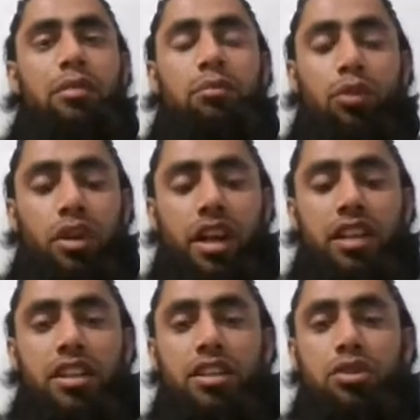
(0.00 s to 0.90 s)

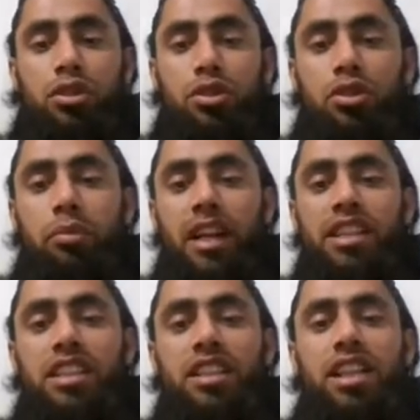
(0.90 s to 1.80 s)
product, so you should
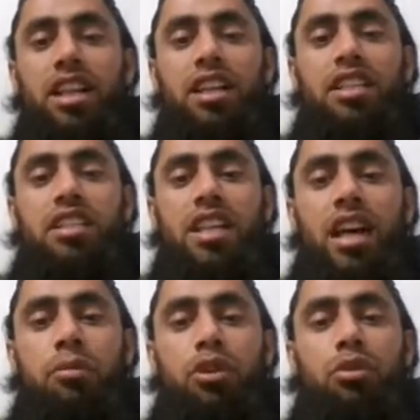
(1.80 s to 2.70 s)
mention the
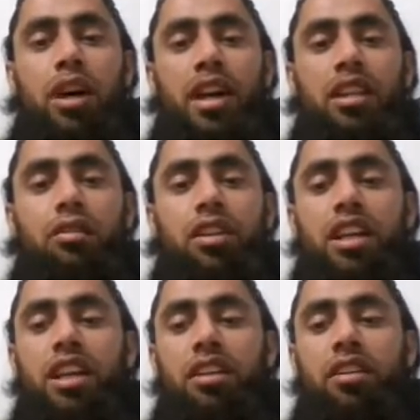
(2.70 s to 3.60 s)
same URL over
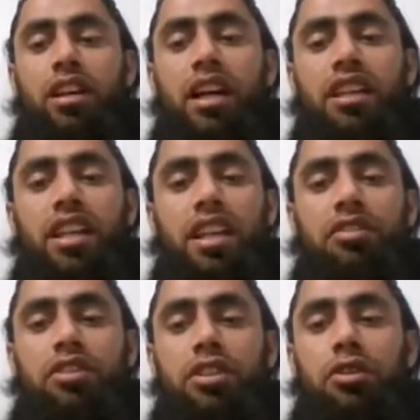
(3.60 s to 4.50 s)
here, and then
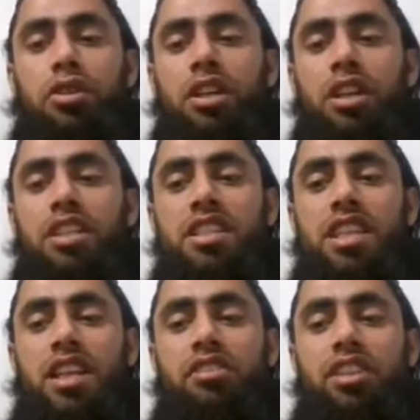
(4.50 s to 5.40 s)
after you should
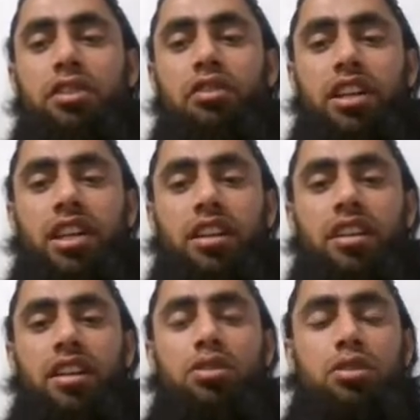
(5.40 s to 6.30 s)
save it over
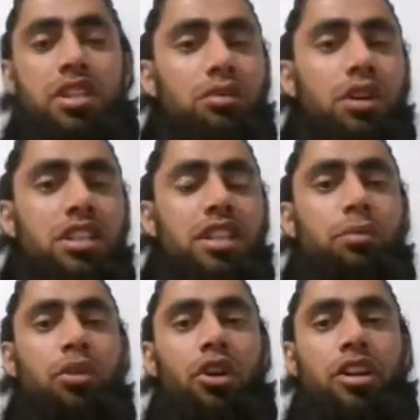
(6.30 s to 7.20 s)
here. So this was the
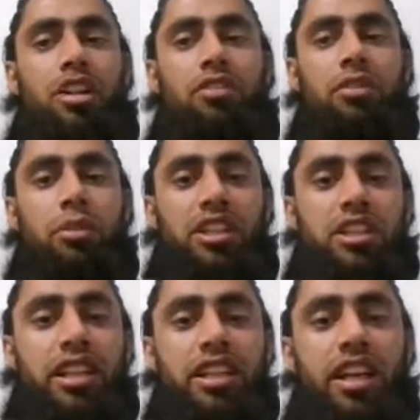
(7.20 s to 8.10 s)
important information
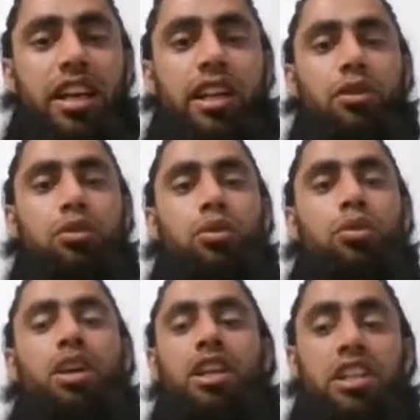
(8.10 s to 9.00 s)
that I had to
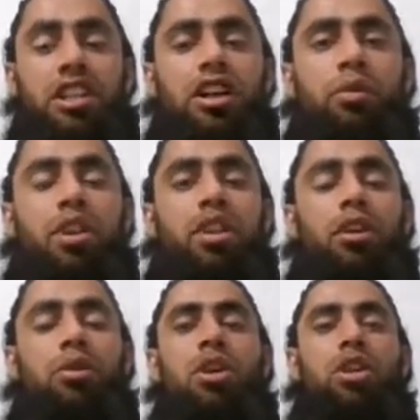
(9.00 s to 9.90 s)
share with
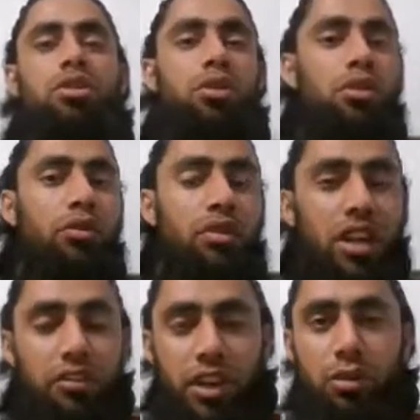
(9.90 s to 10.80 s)
you. So
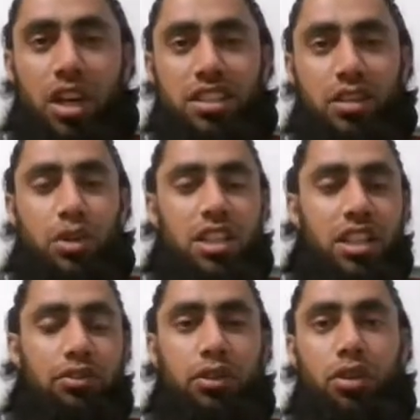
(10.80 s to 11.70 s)
feel free to ask the
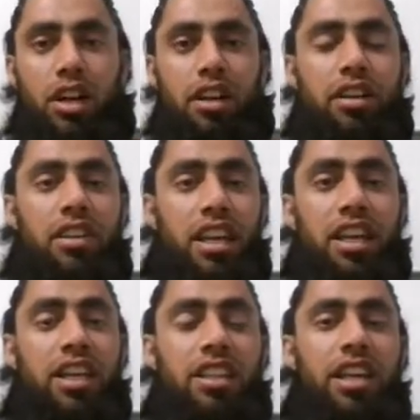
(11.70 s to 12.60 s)
question if you are
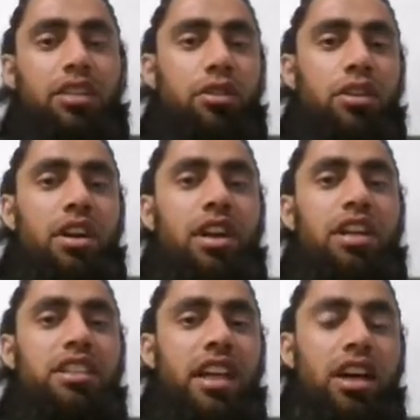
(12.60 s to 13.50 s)
thinking that your
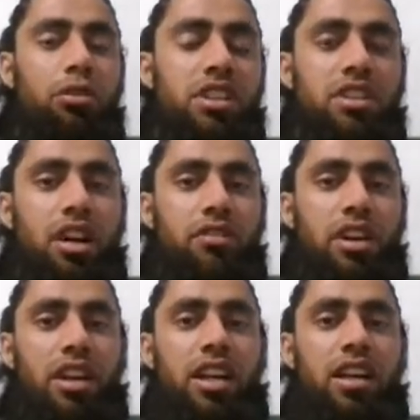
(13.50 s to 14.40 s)
checkout is not
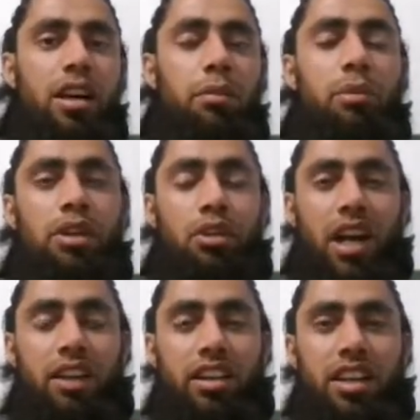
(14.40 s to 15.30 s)
working, or maybe you
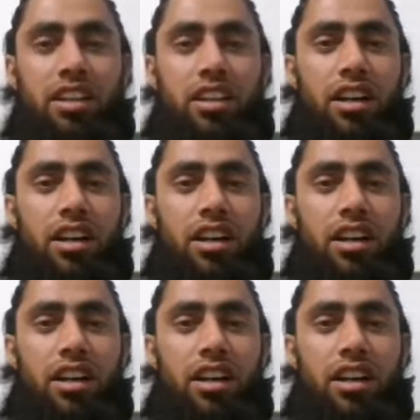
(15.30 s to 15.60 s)
have any